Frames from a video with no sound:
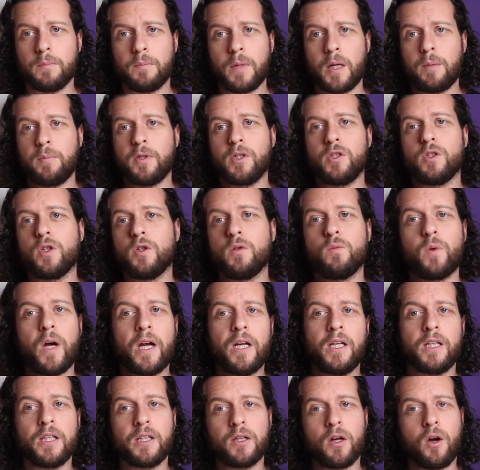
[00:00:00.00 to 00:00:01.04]
Maybe you're
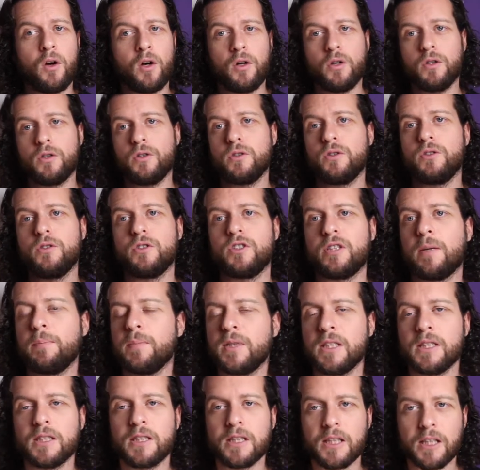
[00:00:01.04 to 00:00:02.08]
waiting on
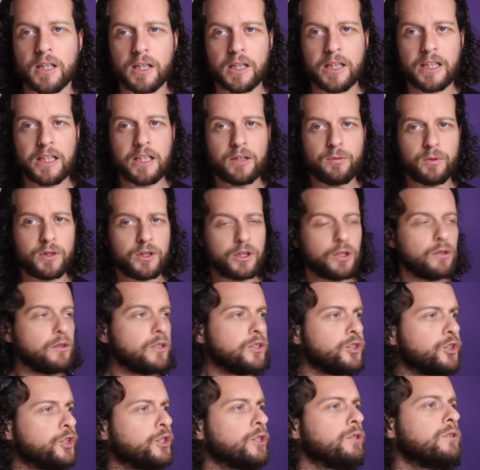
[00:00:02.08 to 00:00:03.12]
something to clear with your
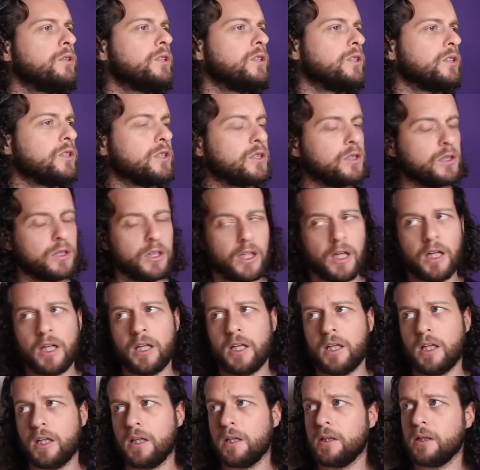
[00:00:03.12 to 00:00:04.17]
insurance.
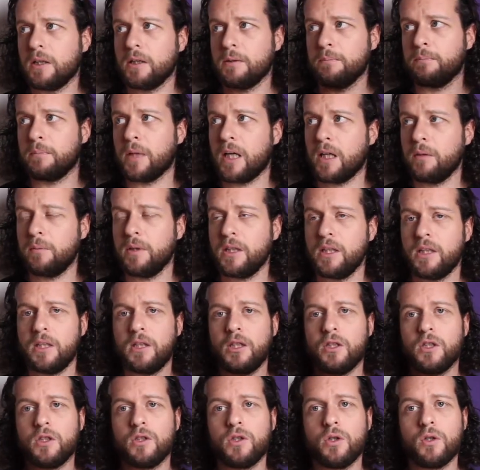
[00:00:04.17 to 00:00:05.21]

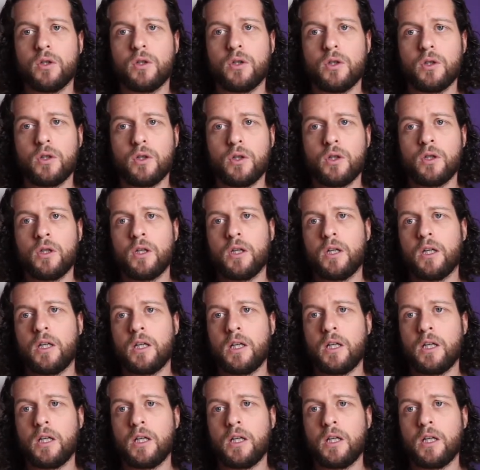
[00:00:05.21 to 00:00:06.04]
Maybe you're